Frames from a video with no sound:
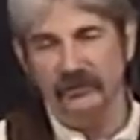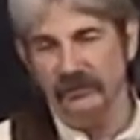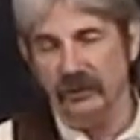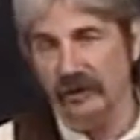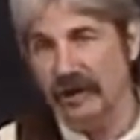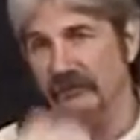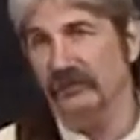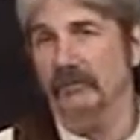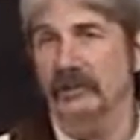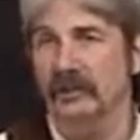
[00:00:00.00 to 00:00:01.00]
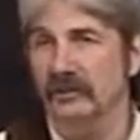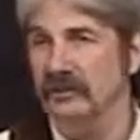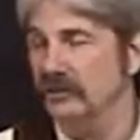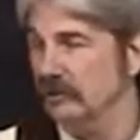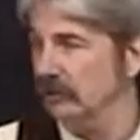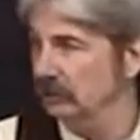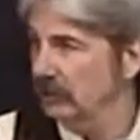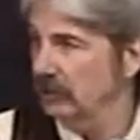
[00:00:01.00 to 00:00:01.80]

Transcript: He says, No, I have something to eat that you don't